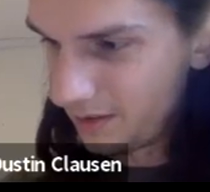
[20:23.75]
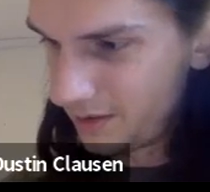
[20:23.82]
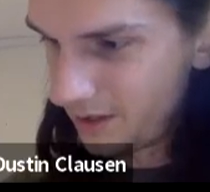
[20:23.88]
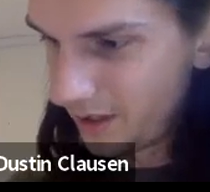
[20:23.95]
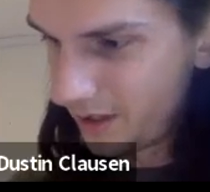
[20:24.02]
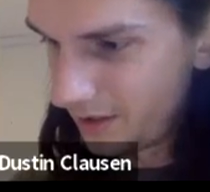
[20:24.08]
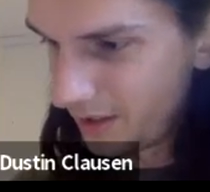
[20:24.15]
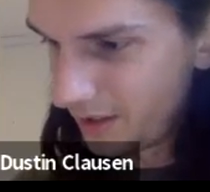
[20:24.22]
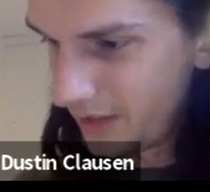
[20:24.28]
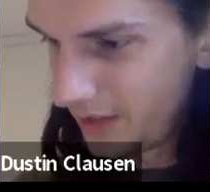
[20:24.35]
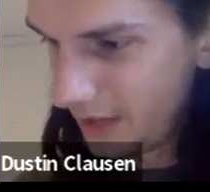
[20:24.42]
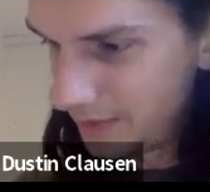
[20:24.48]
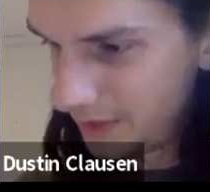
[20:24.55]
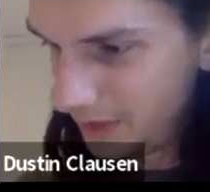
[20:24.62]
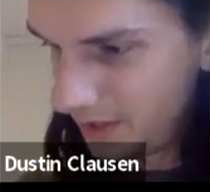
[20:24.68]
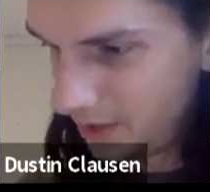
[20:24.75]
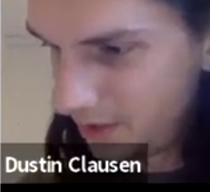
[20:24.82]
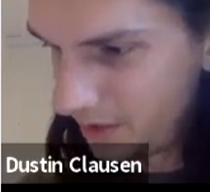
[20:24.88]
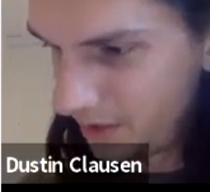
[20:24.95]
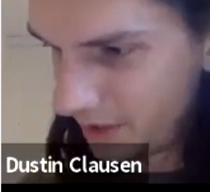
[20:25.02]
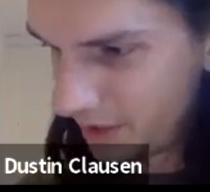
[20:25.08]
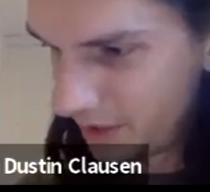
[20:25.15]
did I give names to these two
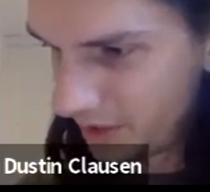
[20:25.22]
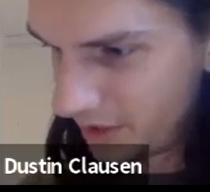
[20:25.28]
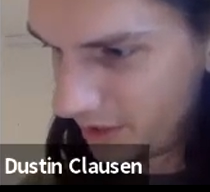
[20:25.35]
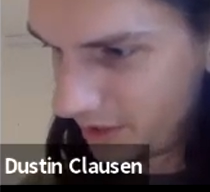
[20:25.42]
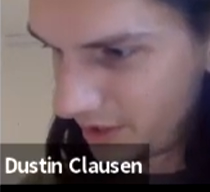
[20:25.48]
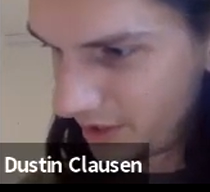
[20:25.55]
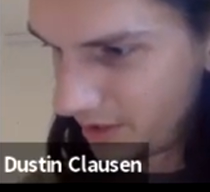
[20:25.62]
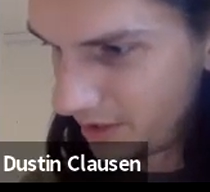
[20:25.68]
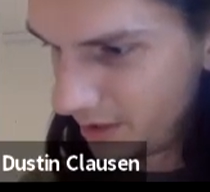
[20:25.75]
conditions here?